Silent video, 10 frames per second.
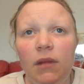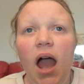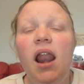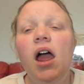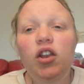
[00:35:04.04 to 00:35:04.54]

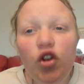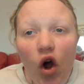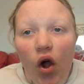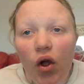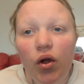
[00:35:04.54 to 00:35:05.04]
and I
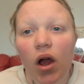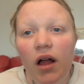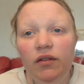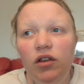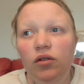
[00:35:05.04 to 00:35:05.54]
know
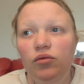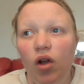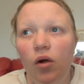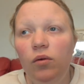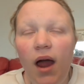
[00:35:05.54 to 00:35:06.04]
that you
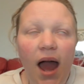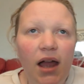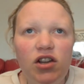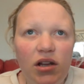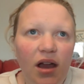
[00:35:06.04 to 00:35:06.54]
don't
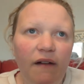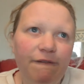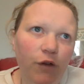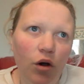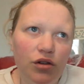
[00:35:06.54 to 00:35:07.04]
actually get a
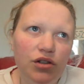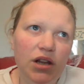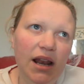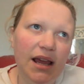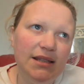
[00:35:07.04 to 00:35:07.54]

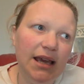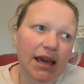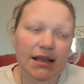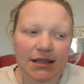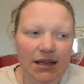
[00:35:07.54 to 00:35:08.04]
frost unless it
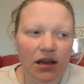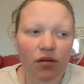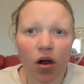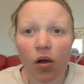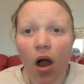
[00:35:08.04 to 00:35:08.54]
hits
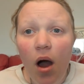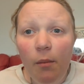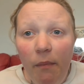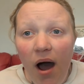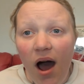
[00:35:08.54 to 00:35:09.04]
0,
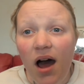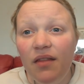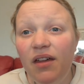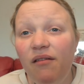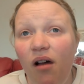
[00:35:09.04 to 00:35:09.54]
but
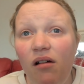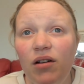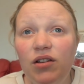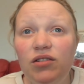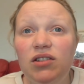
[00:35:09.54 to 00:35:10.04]
there
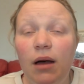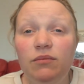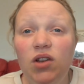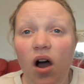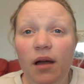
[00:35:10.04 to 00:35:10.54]
are
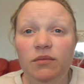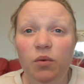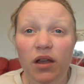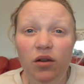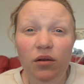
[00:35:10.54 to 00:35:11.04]
some times
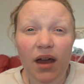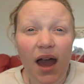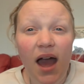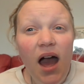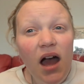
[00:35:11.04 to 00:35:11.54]
where you
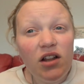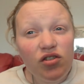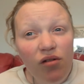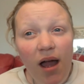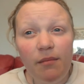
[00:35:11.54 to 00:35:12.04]
get
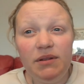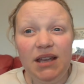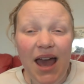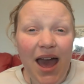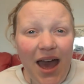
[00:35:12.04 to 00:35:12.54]
trapped
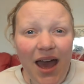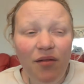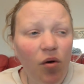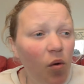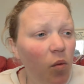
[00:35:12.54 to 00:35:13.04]

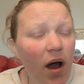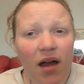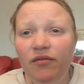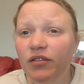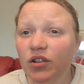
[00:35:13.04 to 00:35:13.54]
air or
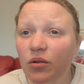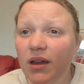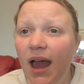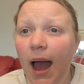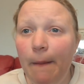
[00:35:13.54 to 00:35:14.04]
whatever, and you
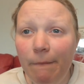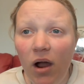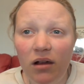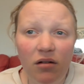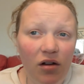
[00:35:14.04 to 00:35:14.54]
get a
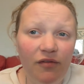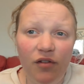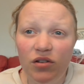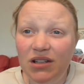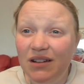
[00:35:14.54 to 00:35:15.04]
micro
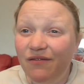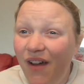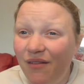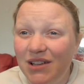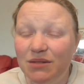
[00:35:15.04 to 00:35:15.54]
frost in a
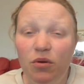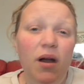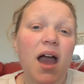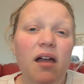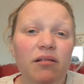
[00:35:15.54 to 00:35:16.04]
very small
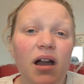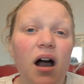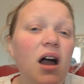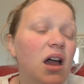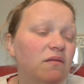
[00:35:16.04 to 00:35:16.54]

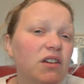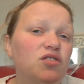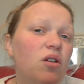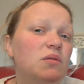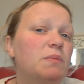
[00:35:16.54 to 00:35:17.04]
area if it
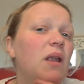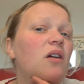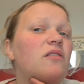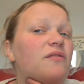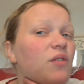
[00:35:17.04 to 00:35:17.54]
drops
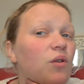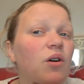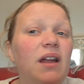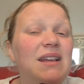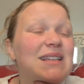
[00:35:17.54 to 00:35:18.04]
below
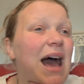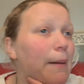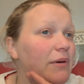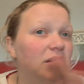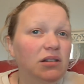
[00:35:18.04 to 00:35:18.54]
4, and it's
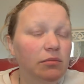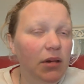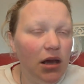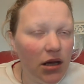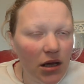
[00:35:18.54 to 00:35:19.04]
happened to
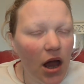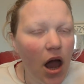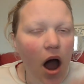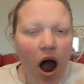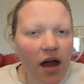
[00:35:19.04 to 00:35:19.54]
me.
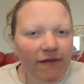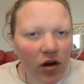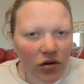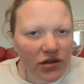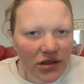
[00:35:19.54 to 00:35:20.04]
I've
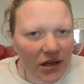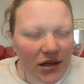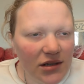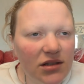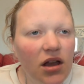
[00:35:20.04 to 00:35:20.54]
lost
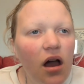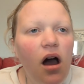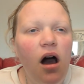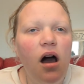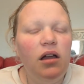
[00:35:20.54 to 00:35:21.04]
things.
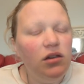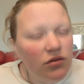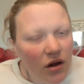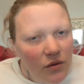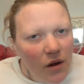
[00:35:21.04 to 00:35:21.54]
You
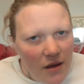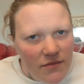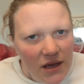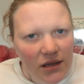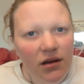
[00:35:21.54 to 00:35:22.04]
know what I
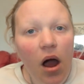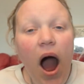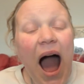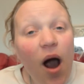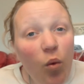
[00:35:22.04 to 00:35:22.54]
mean.
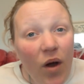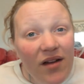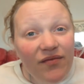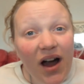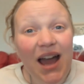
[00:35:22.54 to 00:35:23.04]

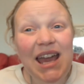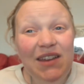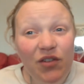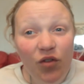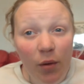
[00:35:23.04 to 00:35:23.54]
However,
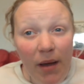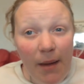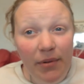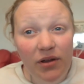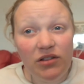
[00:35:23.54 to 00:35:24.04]
if you've got
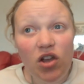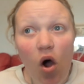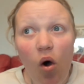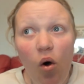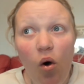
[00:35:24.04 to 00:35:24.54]
peppers
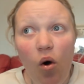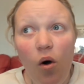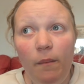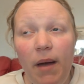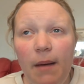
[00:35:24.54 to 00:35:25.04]
or